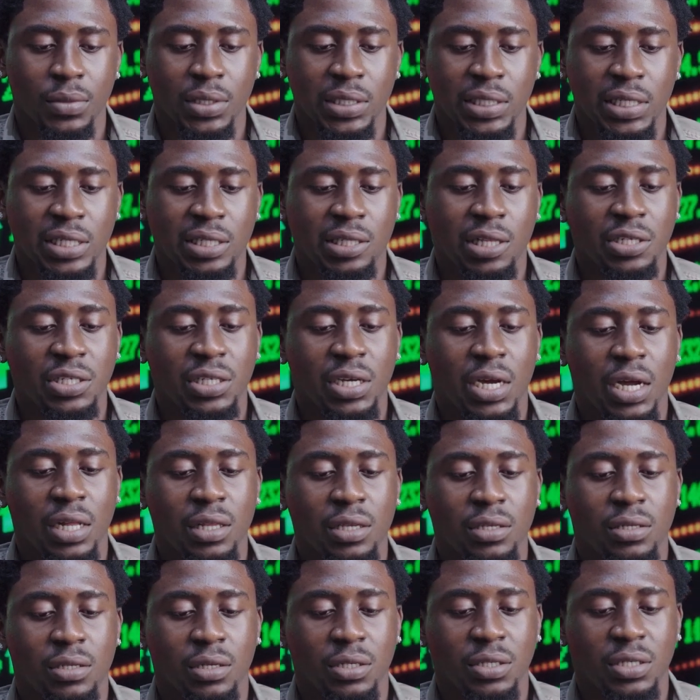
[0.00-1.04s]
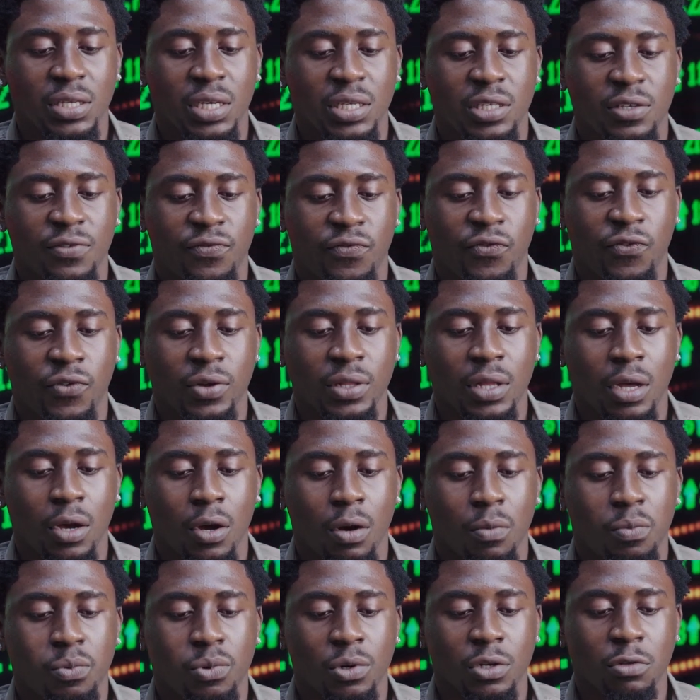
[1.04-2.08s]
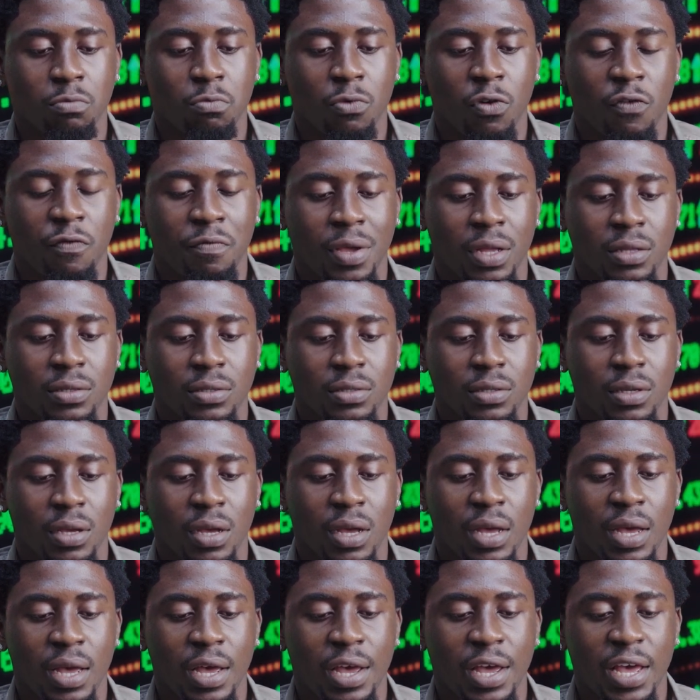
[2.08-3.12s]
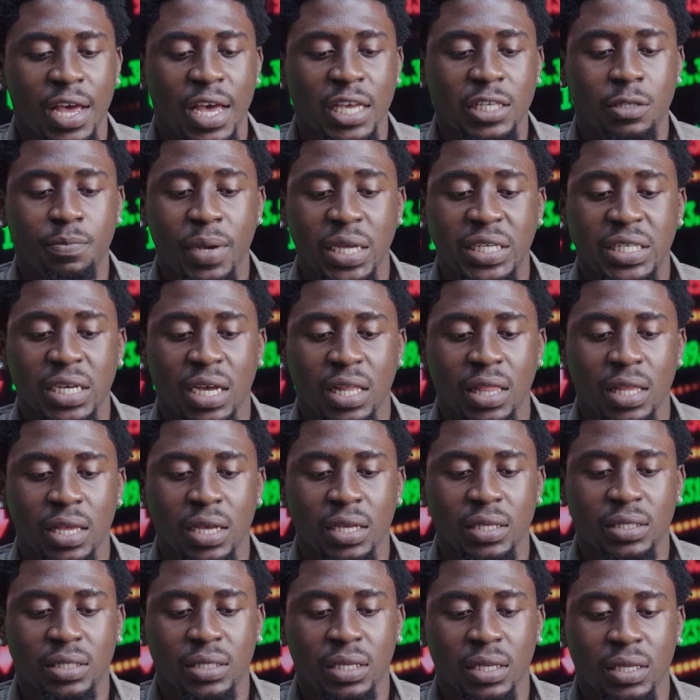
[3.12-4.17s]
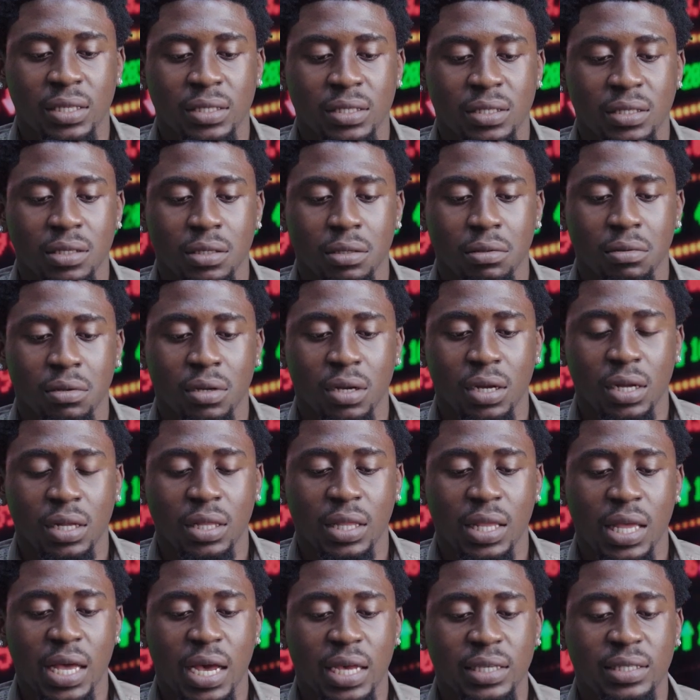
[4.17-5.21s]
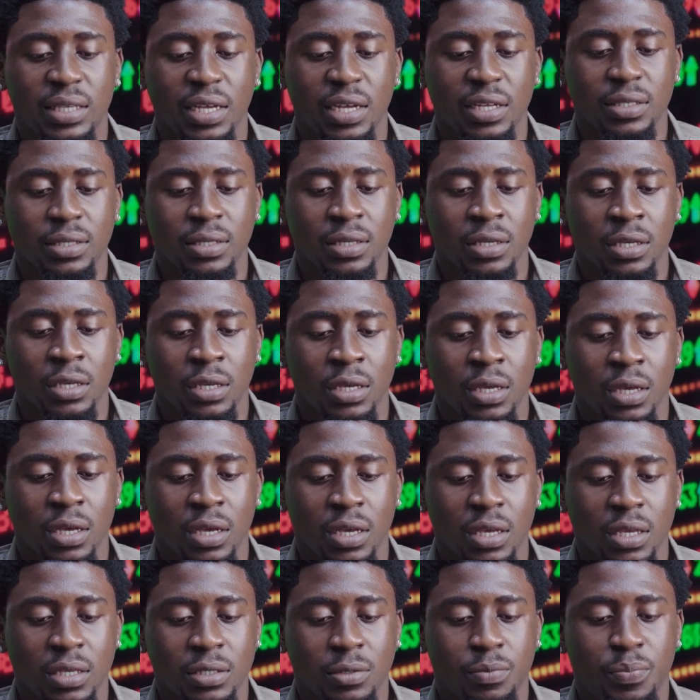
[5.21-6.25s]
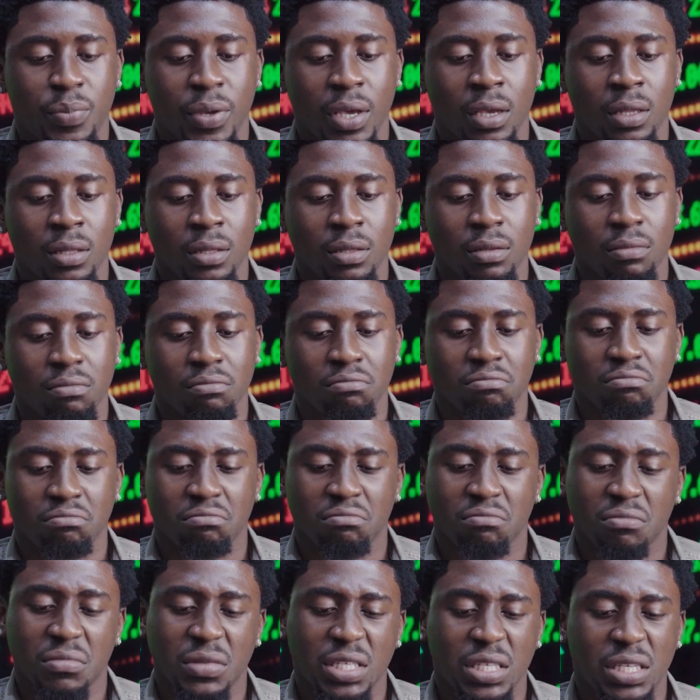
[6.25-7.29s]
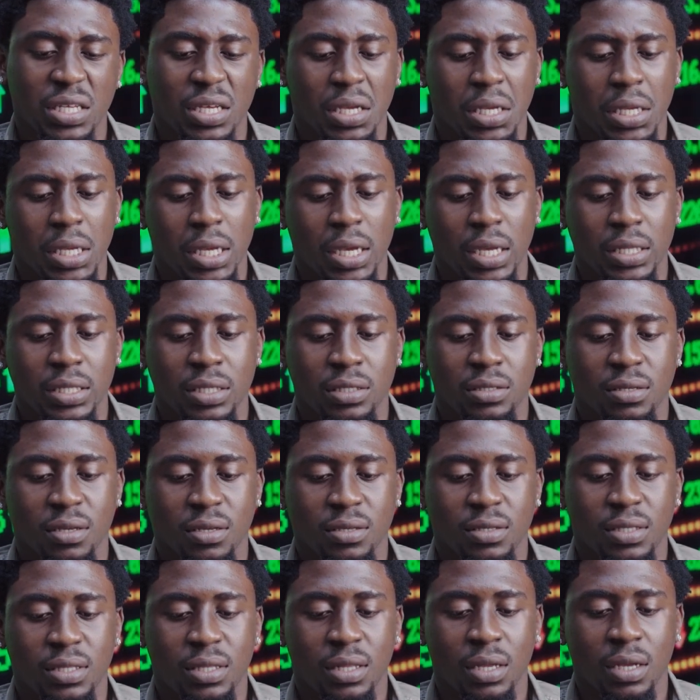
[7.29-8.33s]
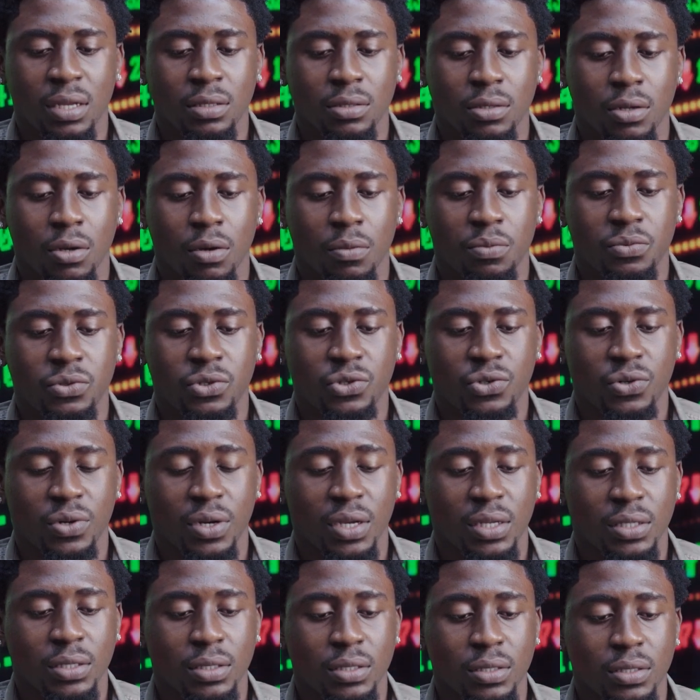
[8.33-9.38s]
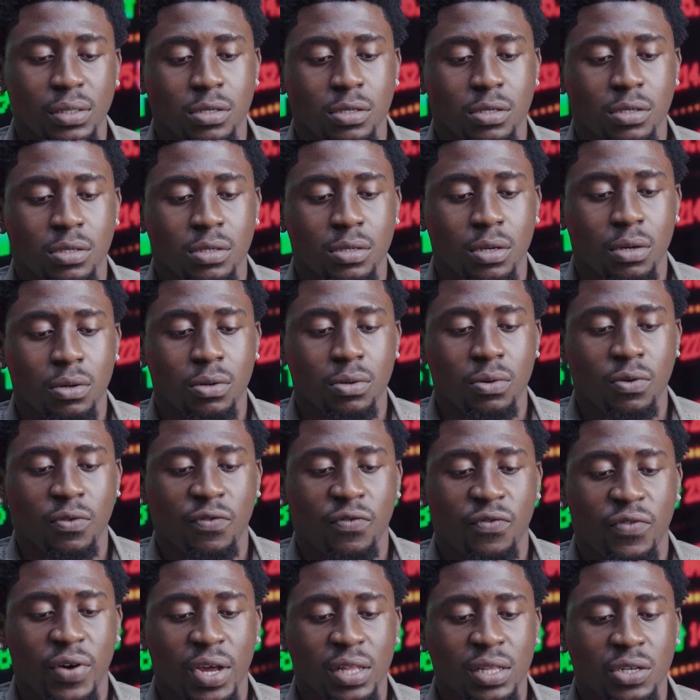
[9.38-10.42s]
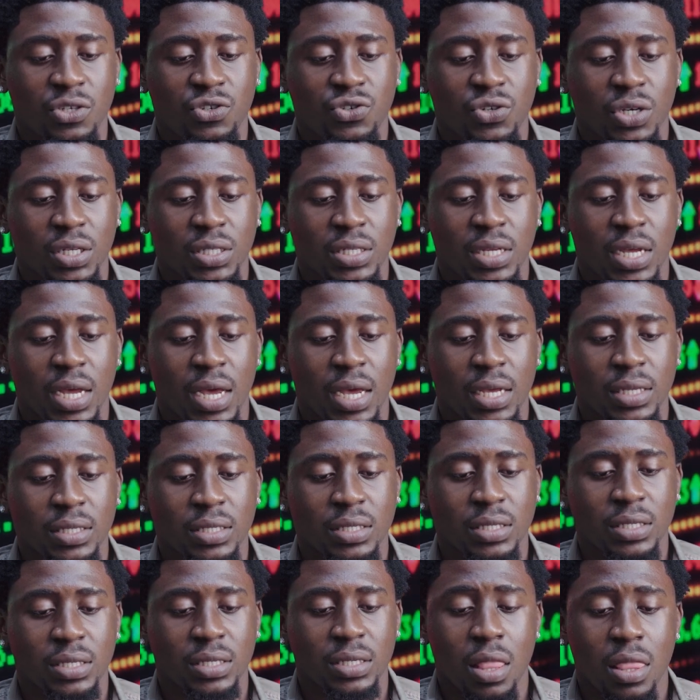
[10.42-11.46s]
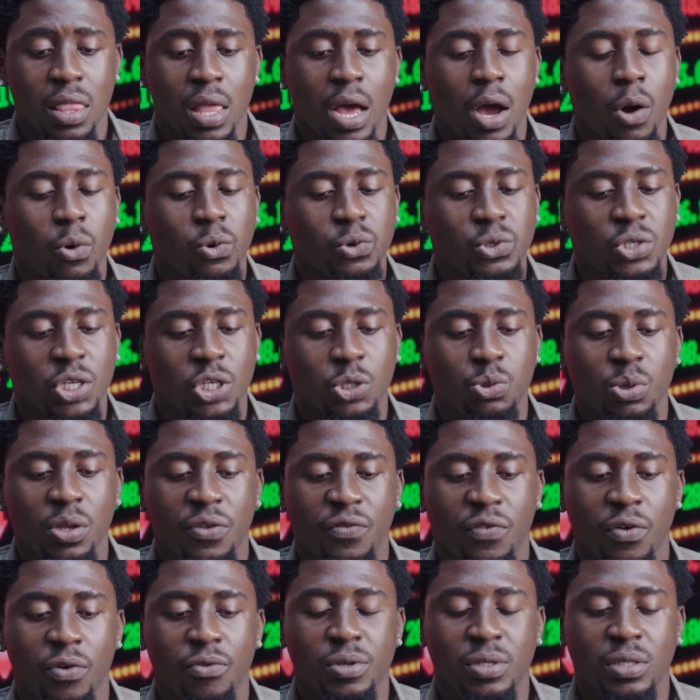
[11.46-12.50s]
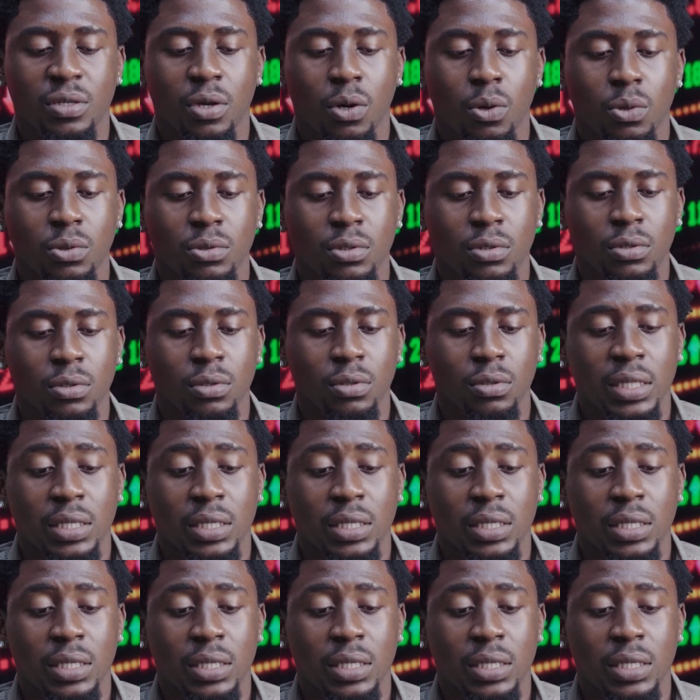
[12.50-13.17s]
This logically suggests further upward movement, especially since the assets is being in a sustained uptrend. So final trade, guys. Now we'll just wait for results.